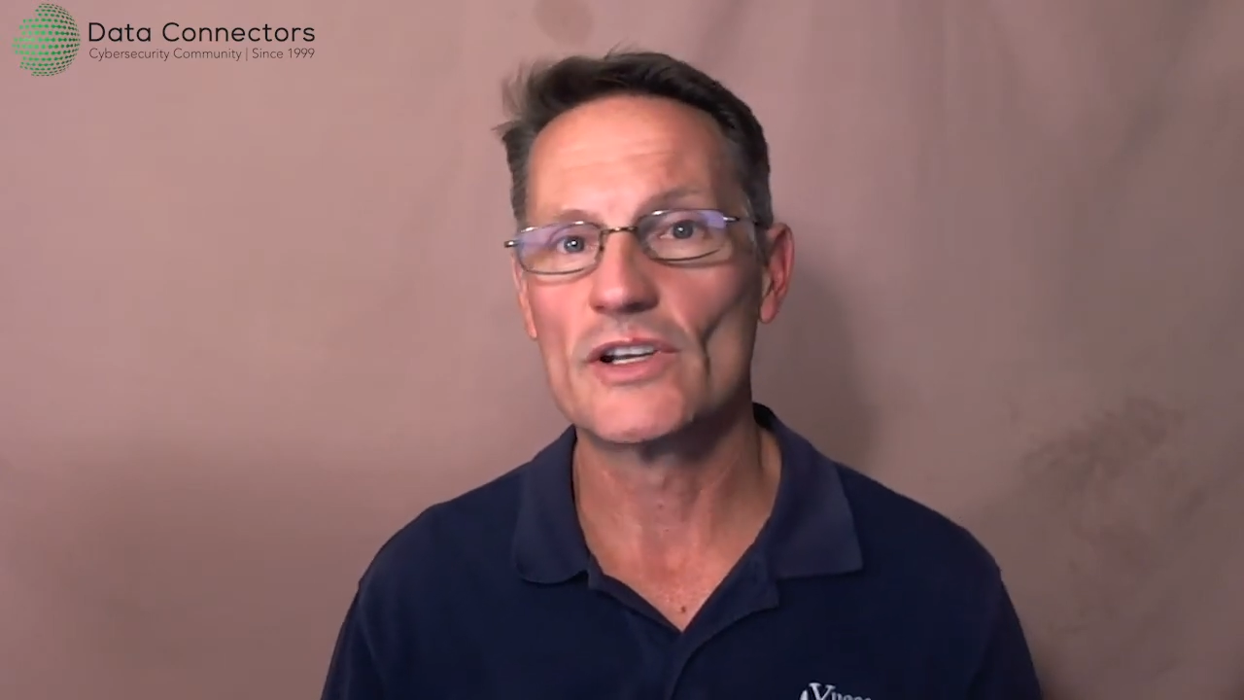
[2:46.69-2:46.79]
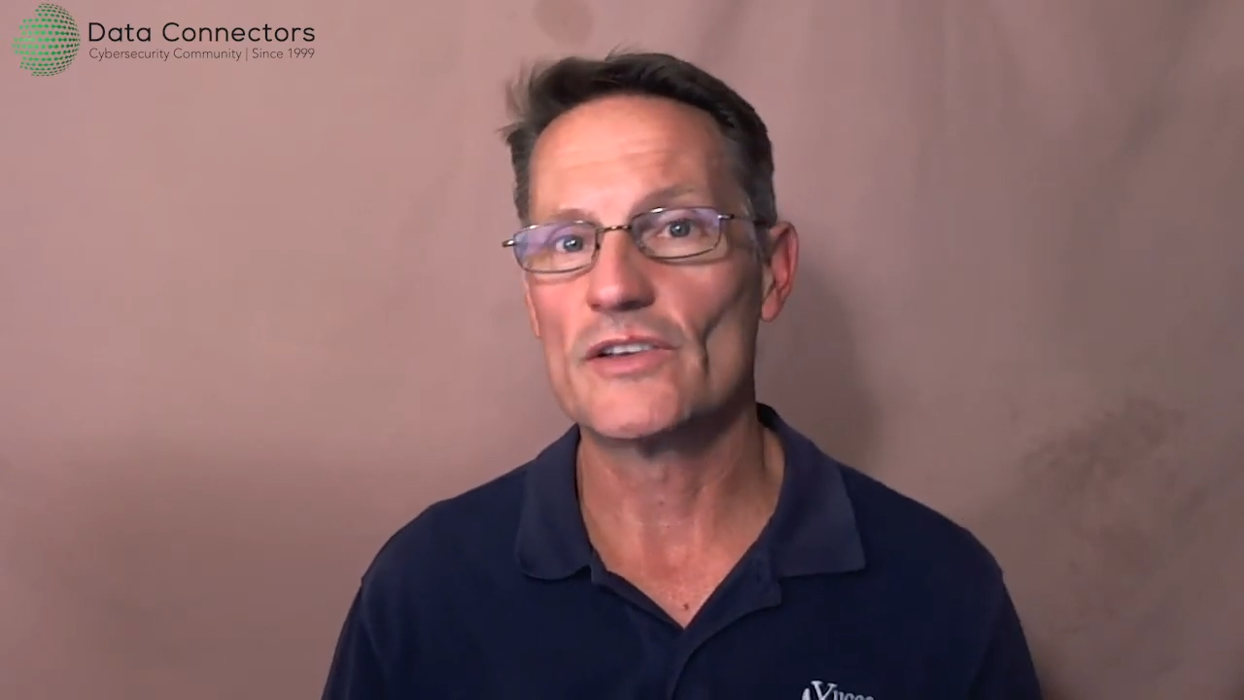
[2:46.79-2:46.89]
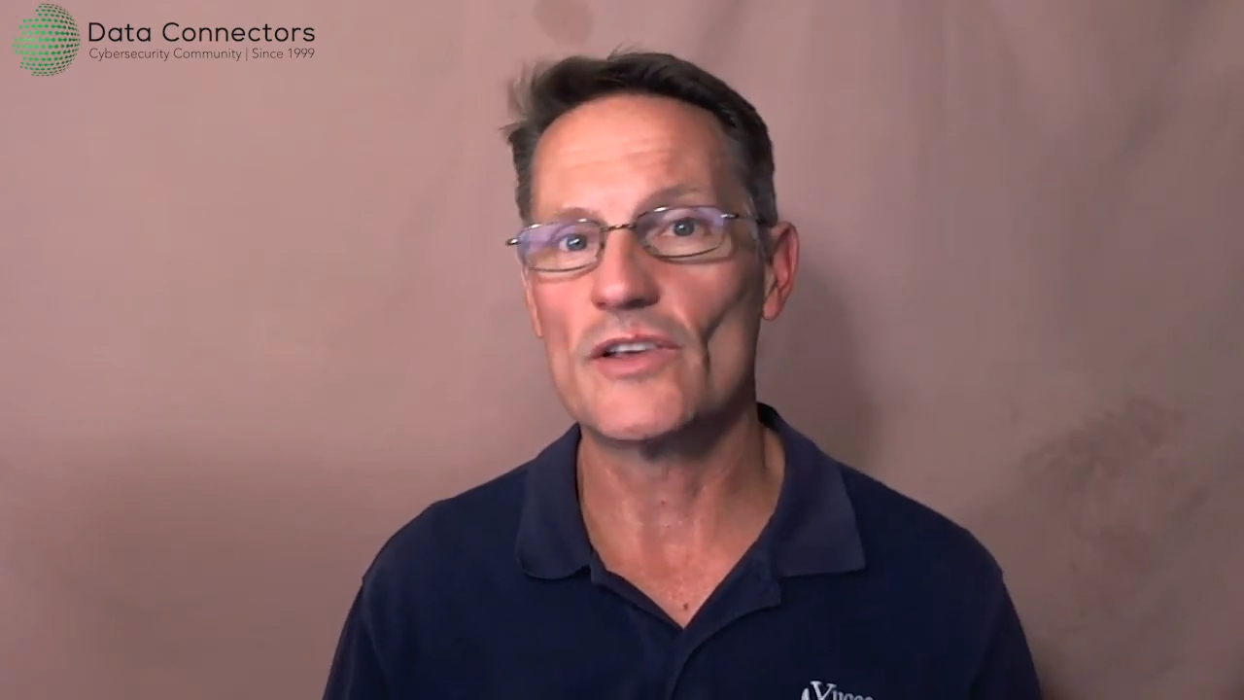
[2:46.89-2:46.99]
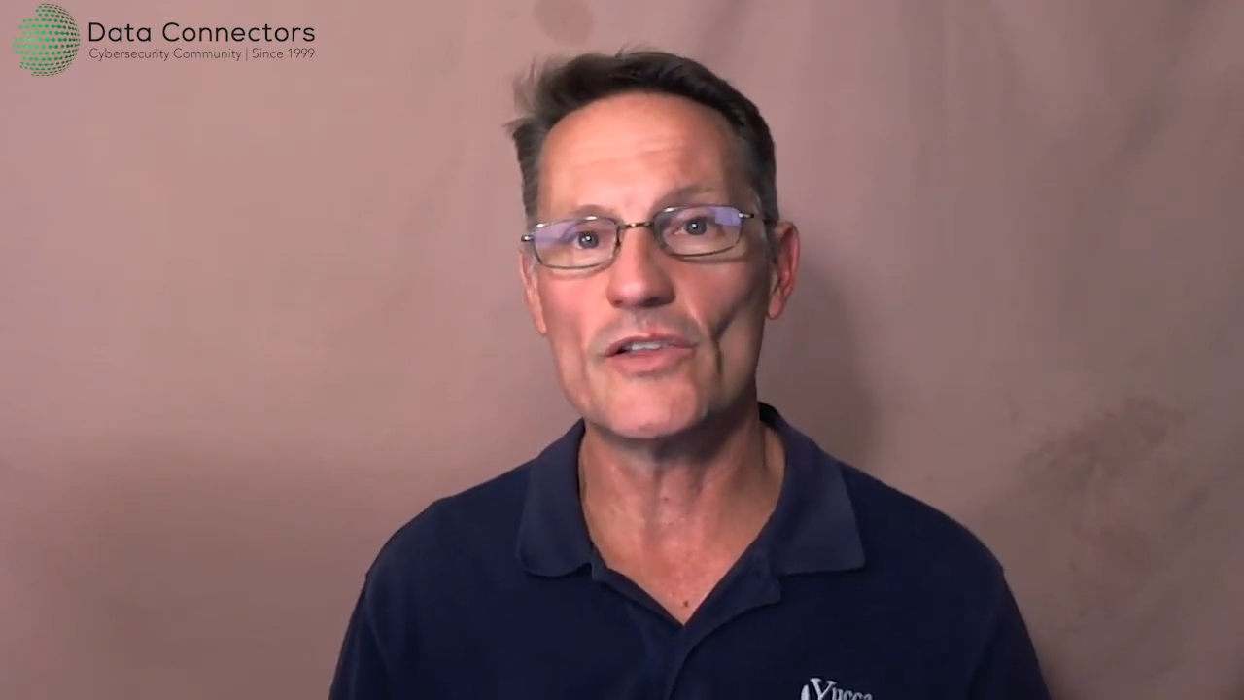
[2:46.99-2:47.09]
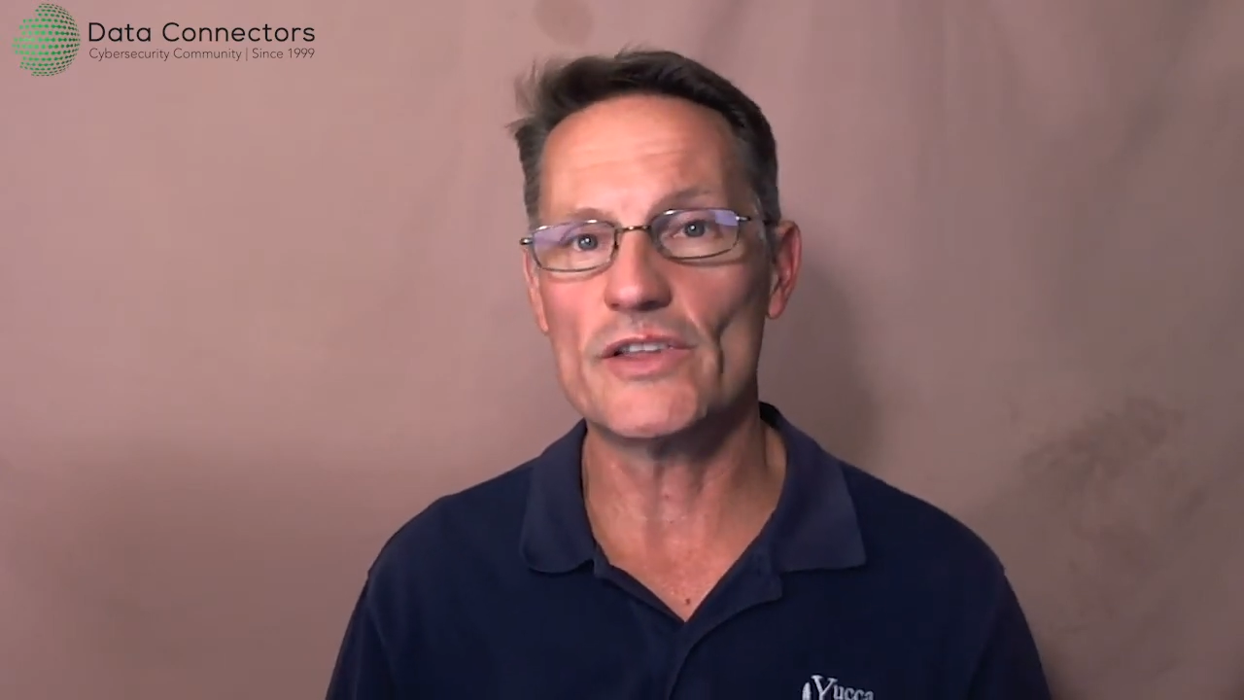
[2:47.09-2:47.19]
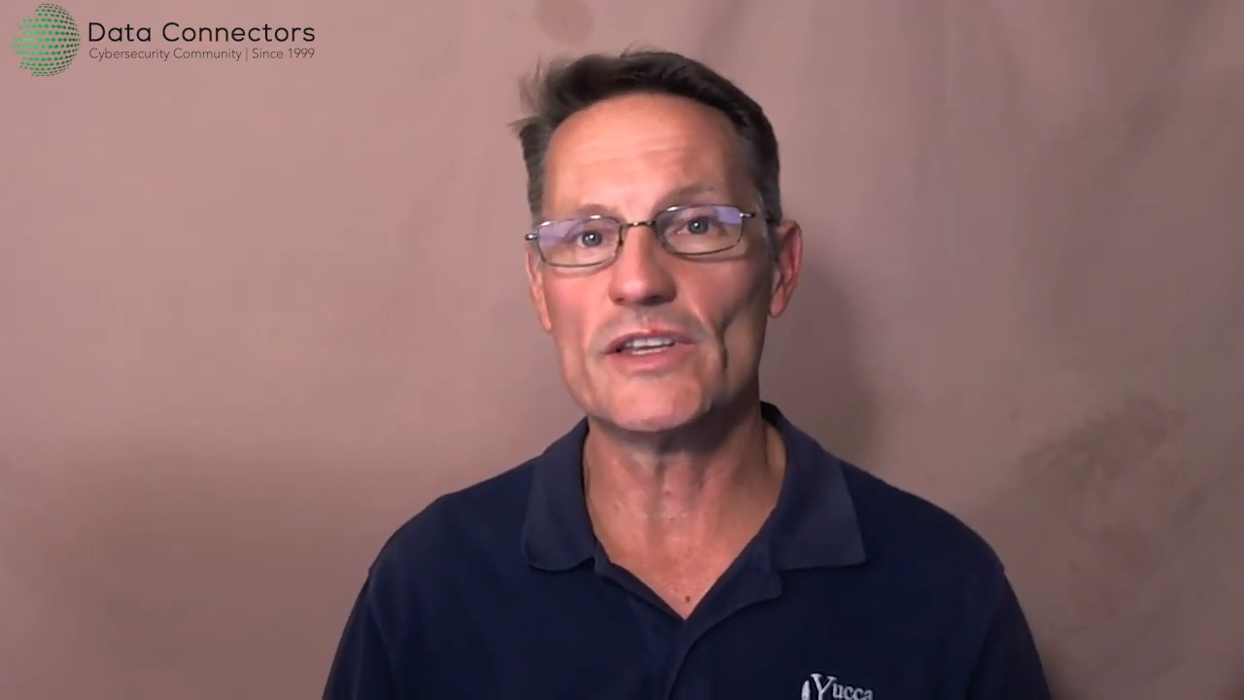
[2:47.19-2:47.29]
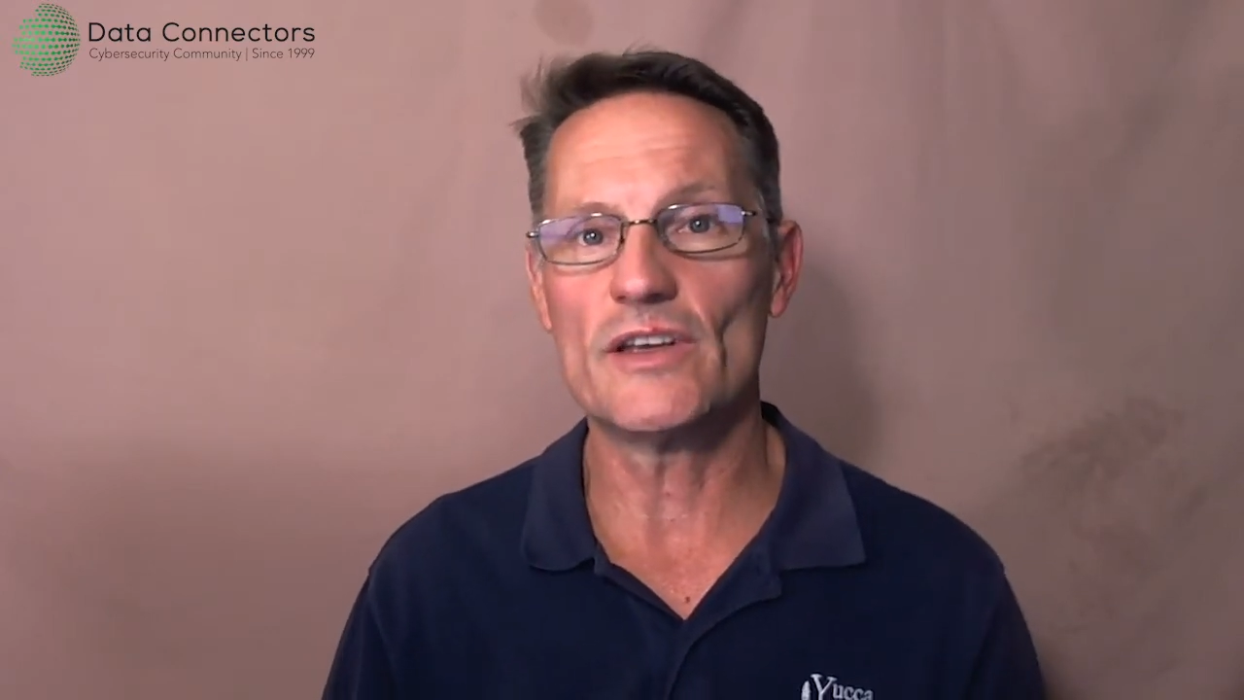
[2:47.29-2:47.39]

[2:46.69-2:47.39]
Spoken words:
all the